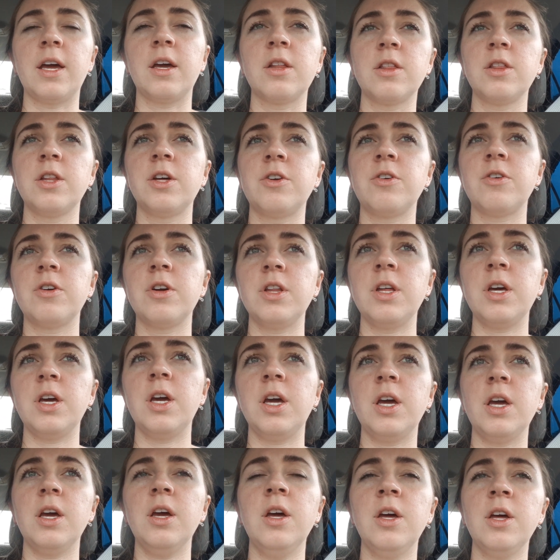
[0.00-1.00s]

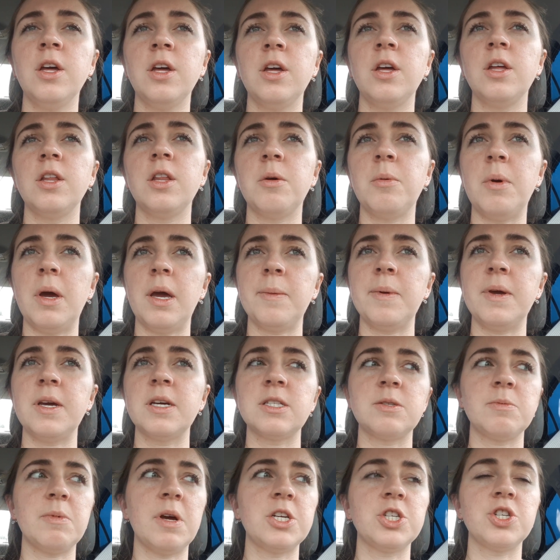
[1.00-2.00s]
Literally, the baby
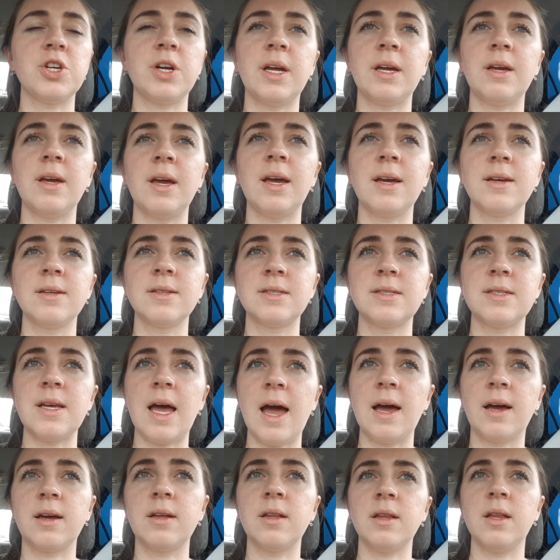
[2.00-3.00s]
is measuring
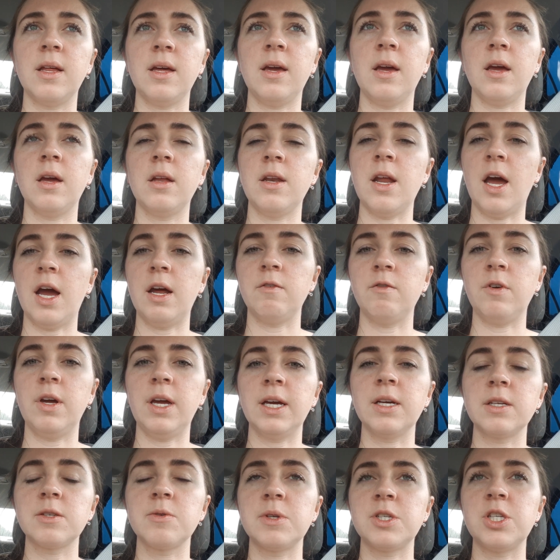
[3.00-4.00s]
exactly 9
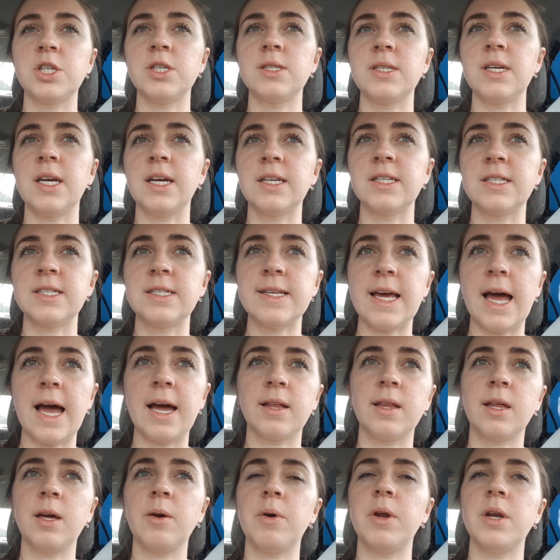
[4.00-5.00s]
weeks, which is
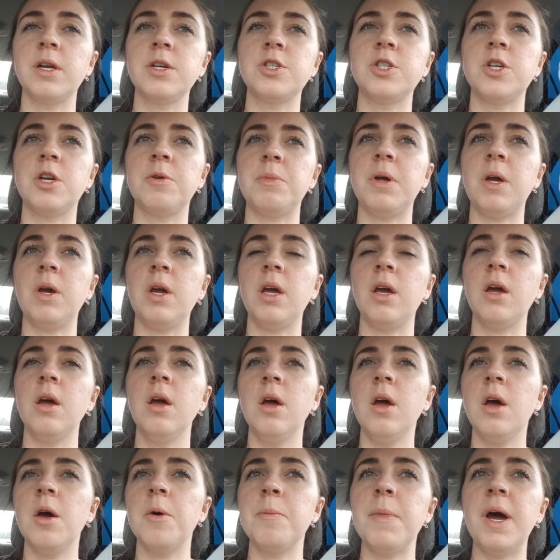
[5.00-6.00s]
exactly what it should be
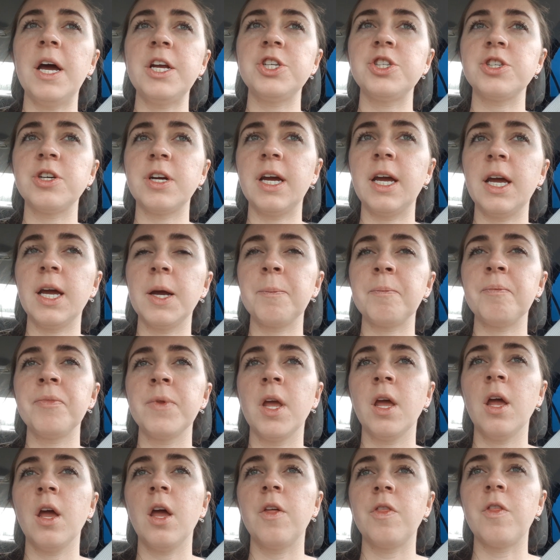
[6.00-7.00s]

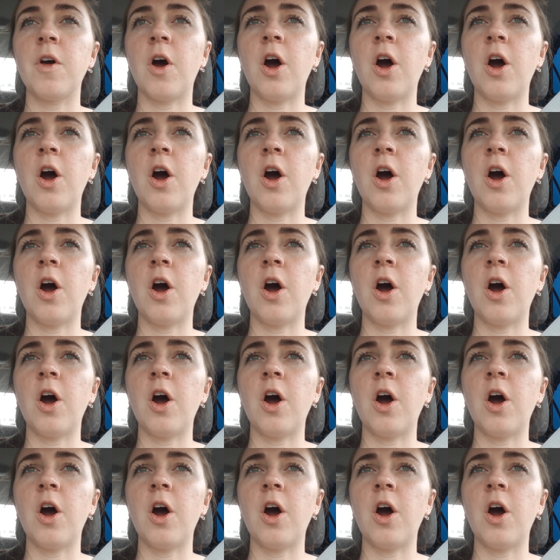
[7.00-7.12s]
measuring.